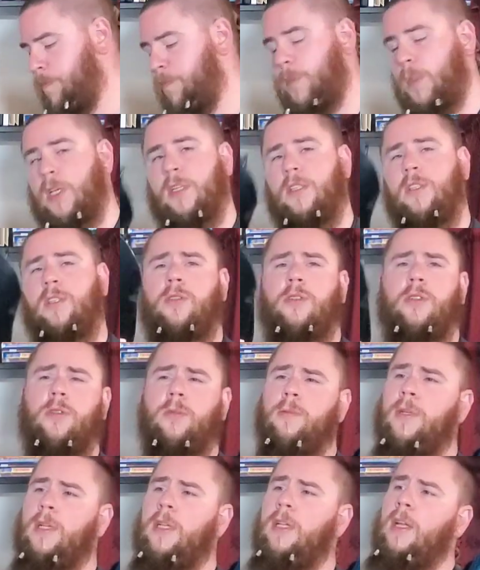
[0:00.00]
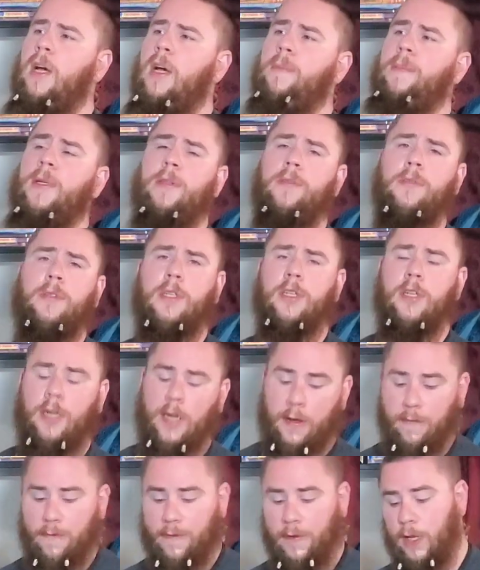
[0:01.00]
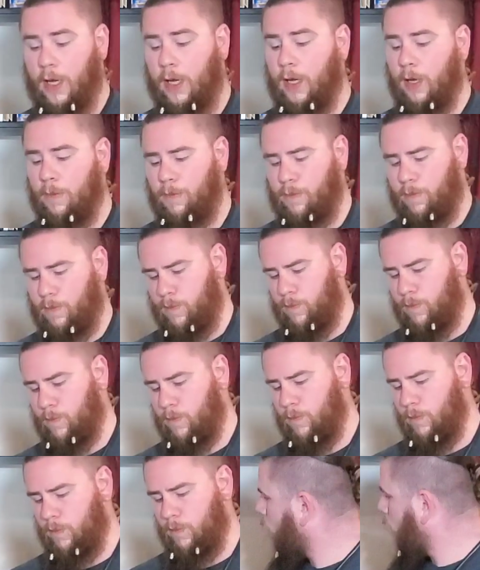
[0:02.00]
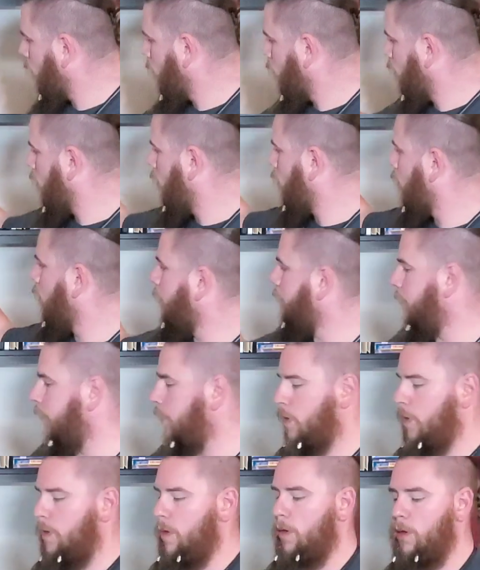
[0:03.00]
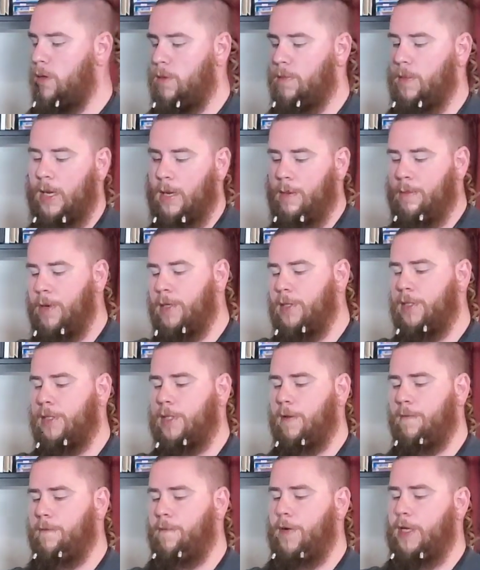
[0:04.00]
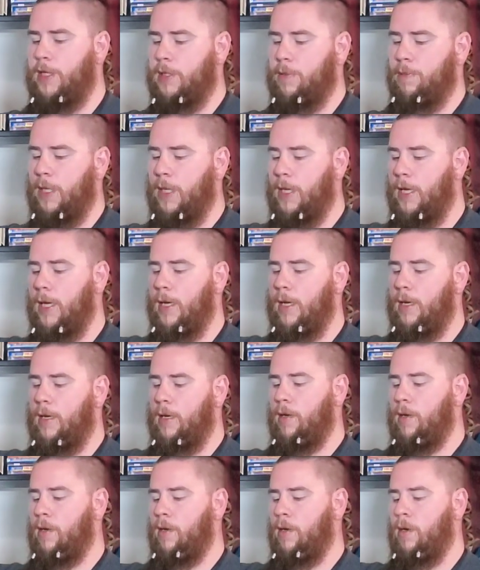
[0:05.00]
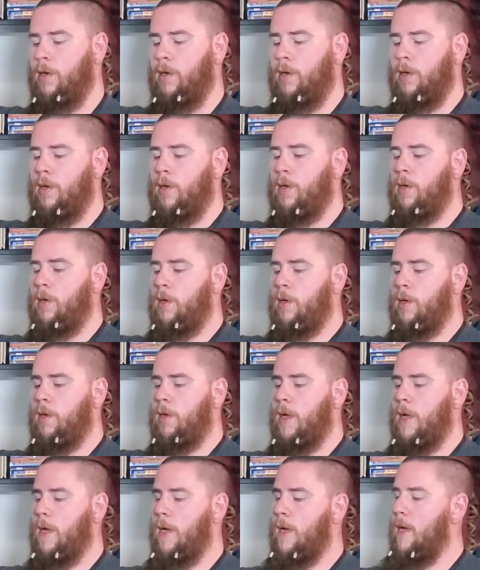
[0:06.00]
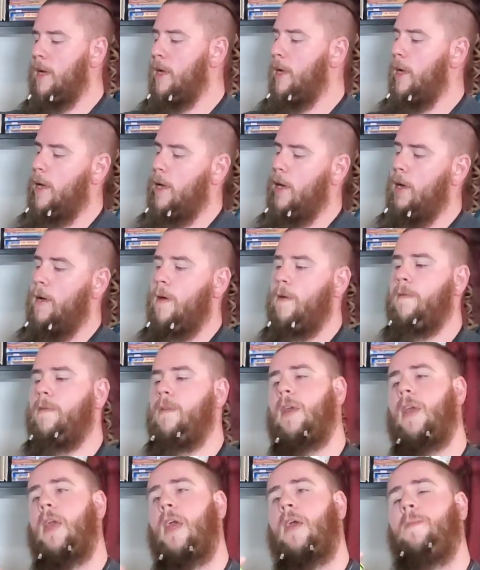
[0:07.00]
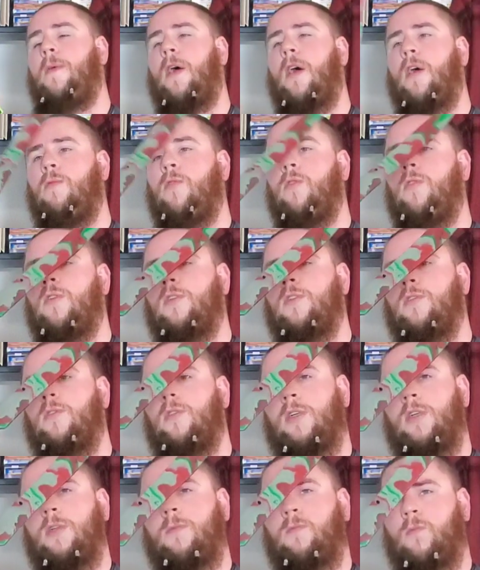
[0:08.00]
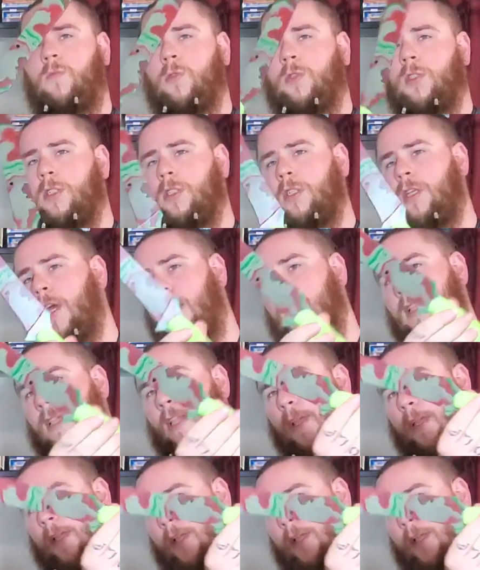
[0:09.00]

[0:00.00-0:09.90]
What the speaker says: because you should really not be using your knife for digging. For my emergency fixed blade, I have the K-bar war sword, which is kind of like